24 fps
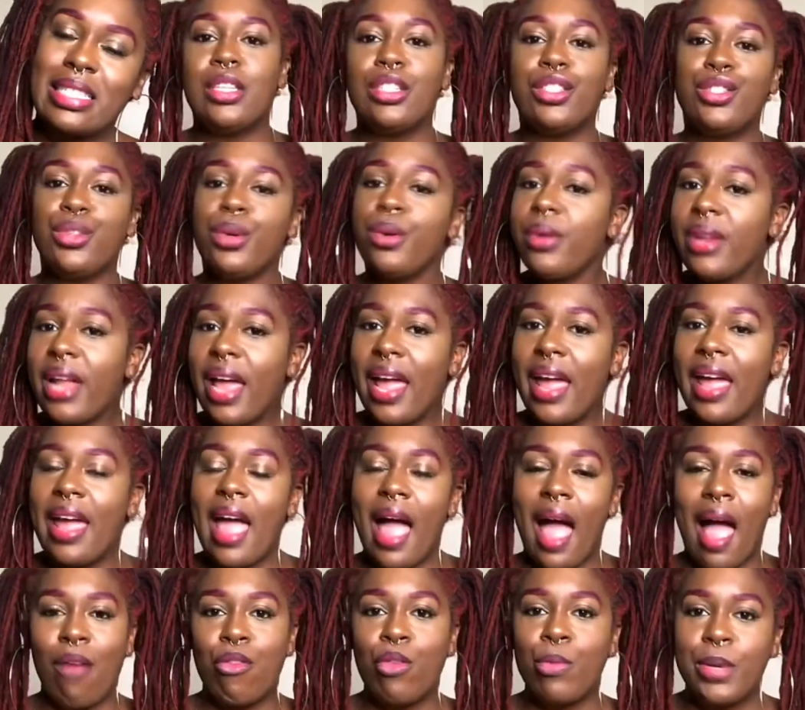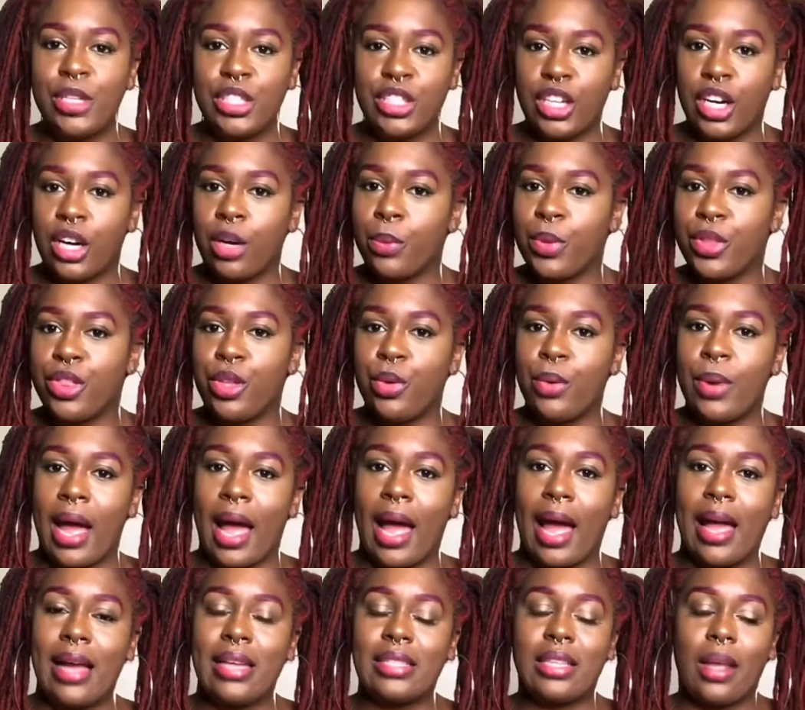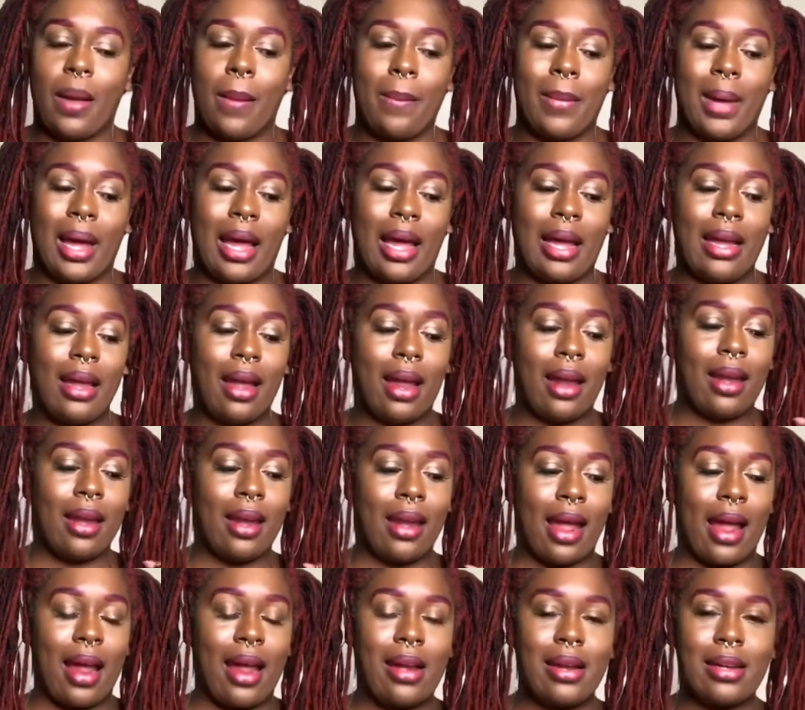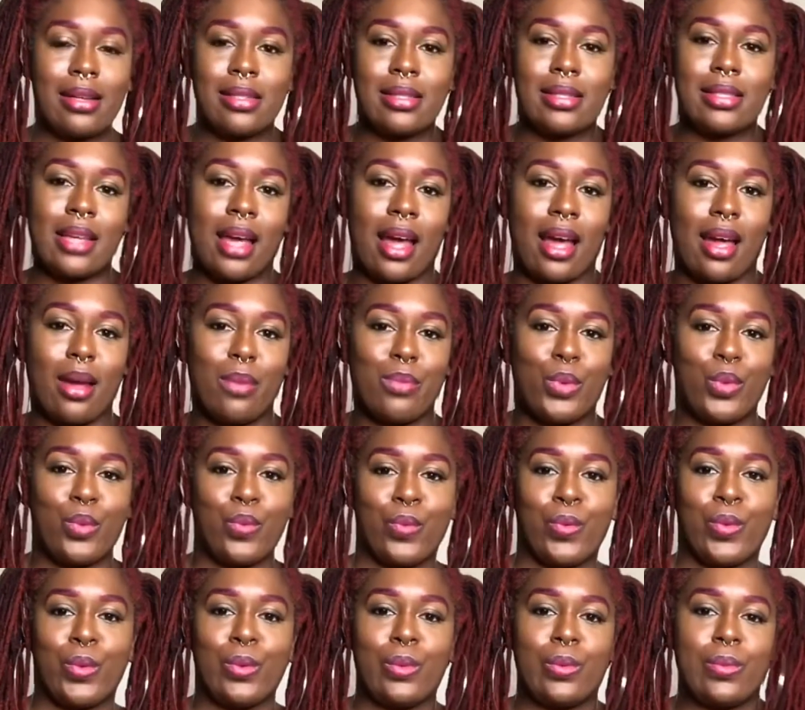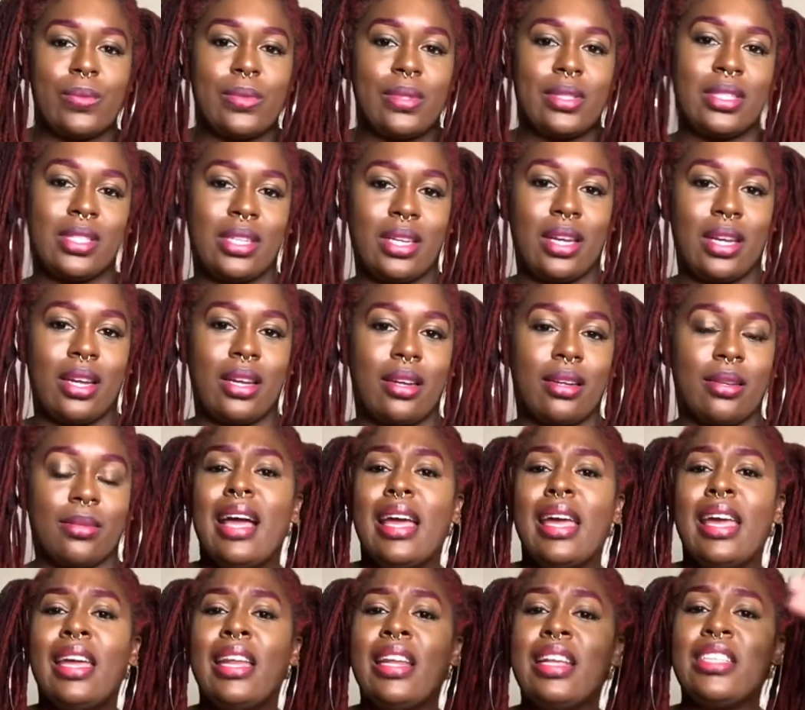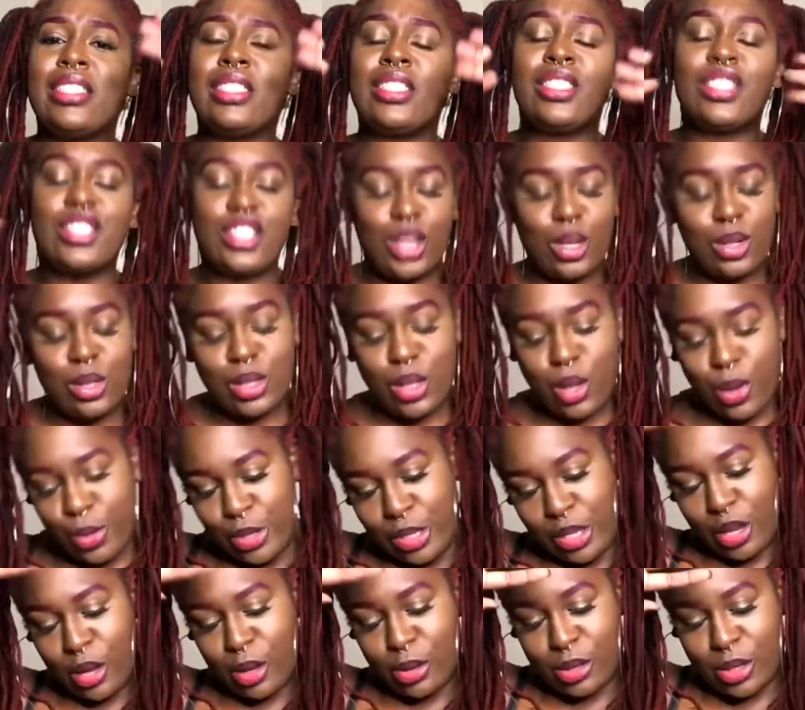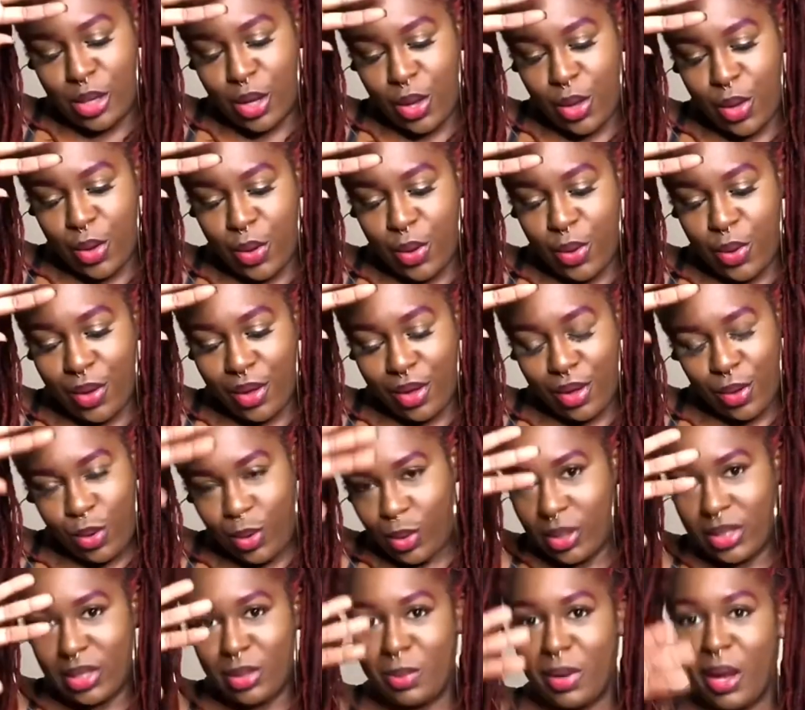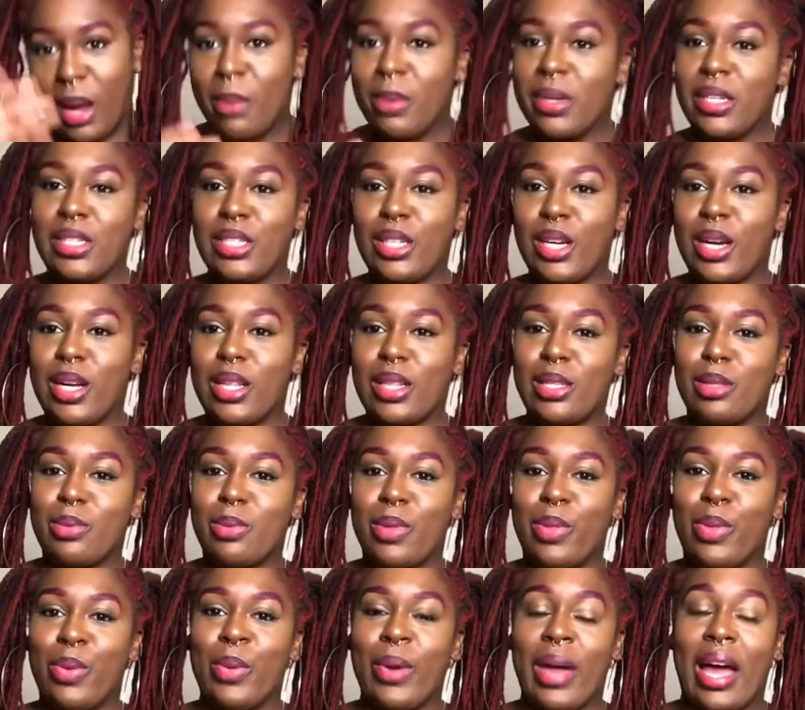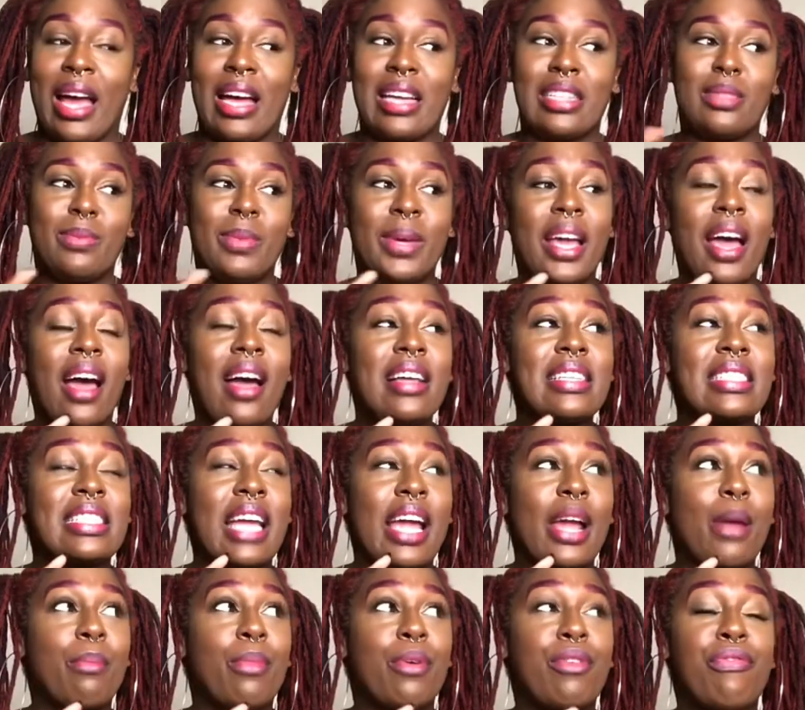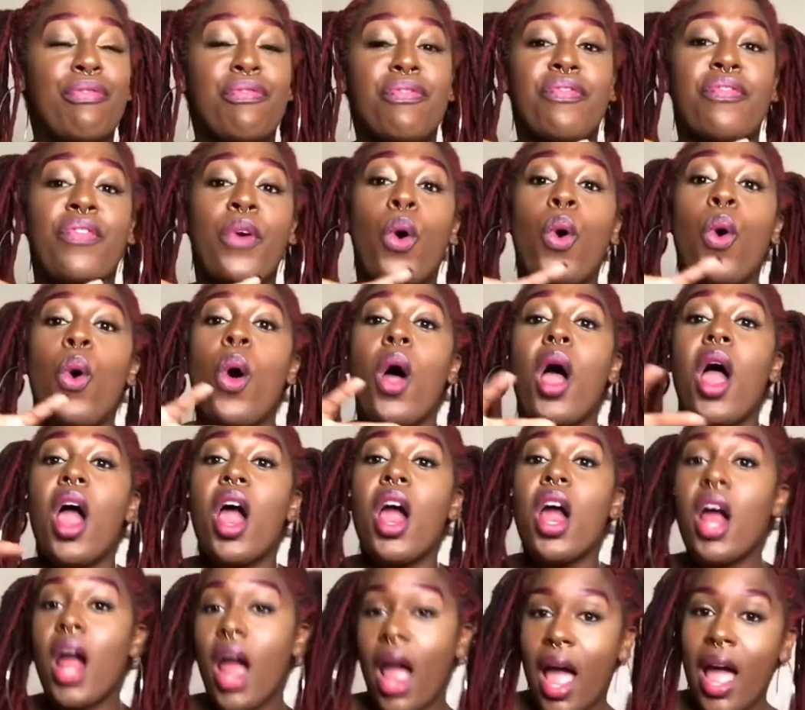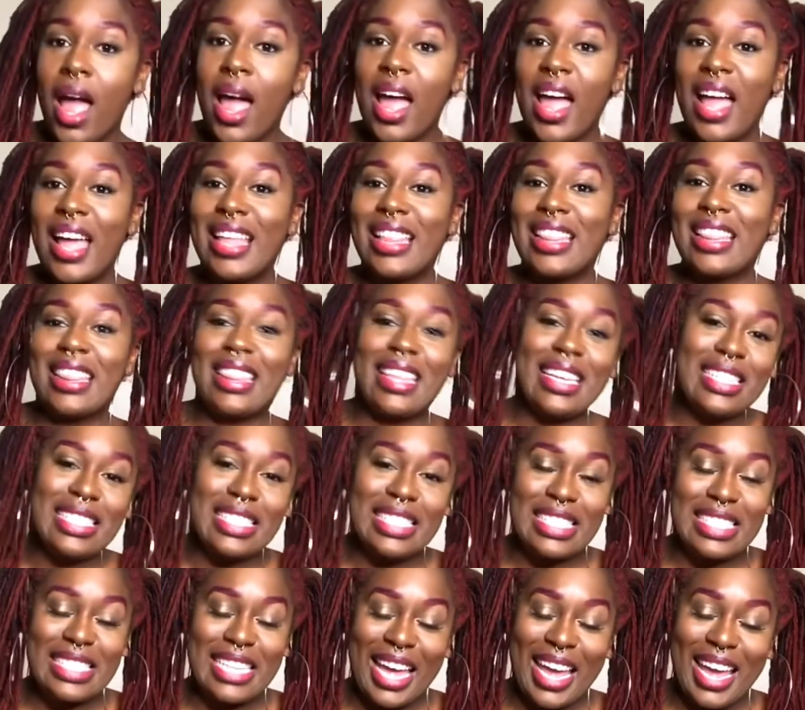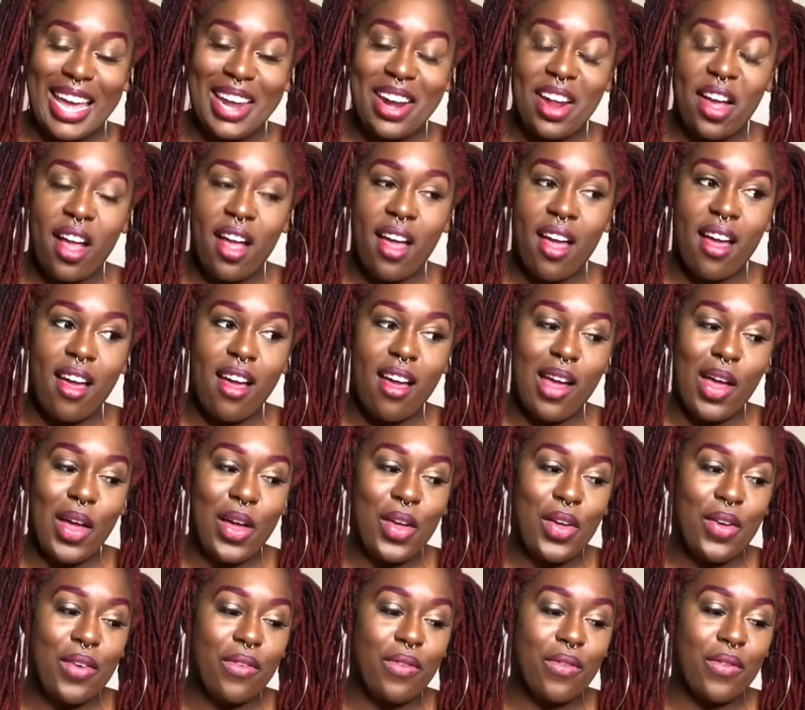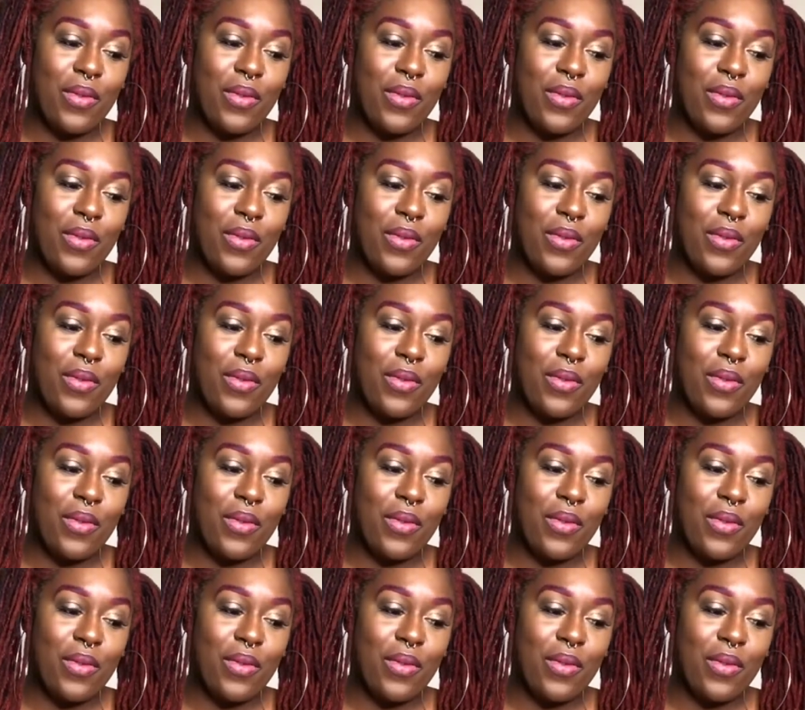Today, I will be sharing with you guys my nighttime routine. It is so cool to be able to share this with you guys because like before this set of